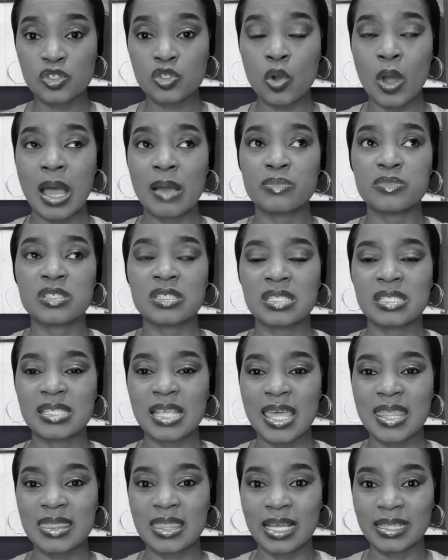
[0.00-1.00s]
So I'm just
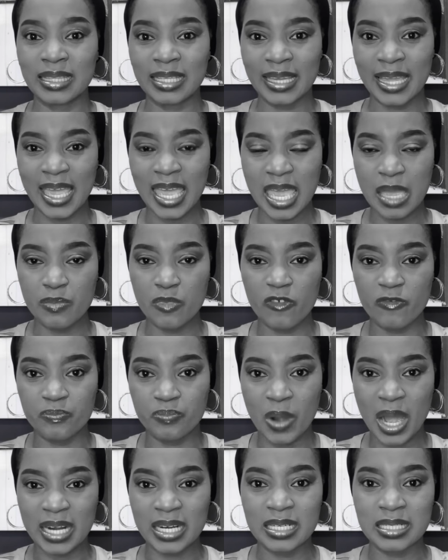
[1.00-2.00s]
saying that the aim
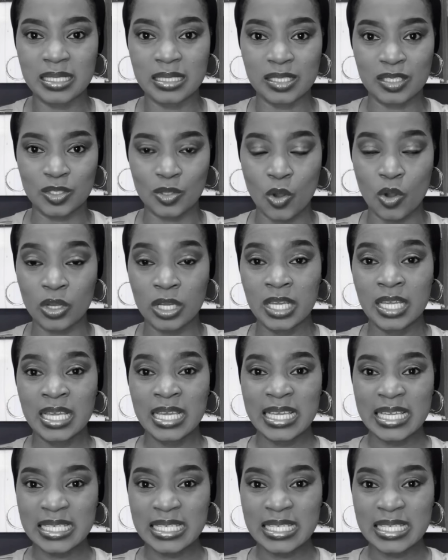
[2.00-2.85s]
of banning the song